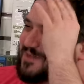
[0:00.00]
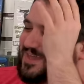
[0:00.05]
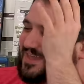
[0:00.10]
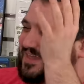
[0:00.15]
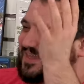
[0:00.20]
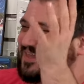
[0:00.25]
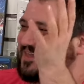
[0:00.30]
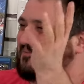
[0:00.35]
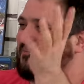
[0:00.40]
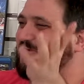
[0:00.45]

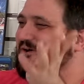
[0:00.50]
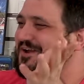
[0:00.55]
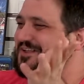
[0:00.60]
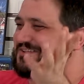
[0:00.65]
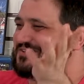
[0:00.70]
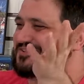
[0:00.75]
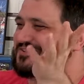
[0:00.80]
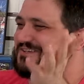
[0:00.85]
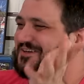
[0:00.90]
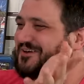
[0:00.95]
making him want to
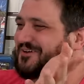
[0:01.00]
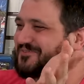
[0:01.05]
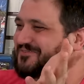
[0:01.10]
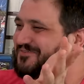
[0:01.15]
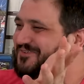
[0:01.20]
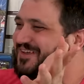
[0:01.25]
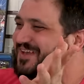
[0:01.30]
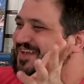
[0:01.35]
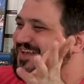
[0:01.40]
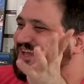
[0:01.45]

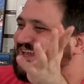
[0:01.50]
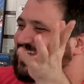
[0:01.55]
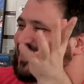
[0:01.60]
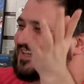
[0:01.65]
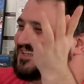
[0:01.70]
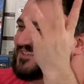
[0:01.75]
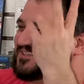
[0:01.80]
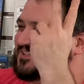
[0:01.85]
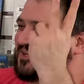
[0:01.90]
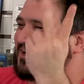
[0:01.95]
surf?
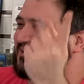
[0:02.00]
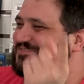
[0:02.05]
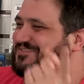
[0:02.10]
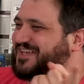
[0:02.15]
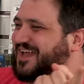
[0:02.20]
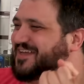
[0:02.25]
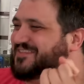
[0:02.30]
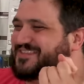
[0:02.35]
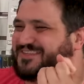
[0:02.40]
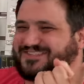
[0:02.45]
He surfs
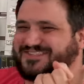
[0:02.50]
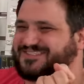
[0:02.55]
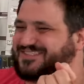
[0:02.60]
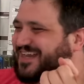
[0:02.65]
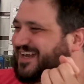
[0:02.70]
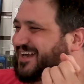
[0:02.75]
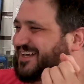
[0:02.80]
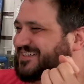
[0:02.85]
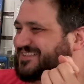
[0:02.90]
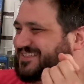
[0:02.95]
down the
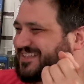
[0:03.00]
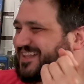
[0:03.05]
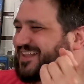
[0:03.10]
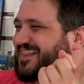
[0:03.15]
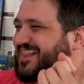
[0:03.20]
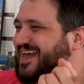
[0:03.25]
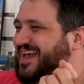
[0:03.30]
stairs in the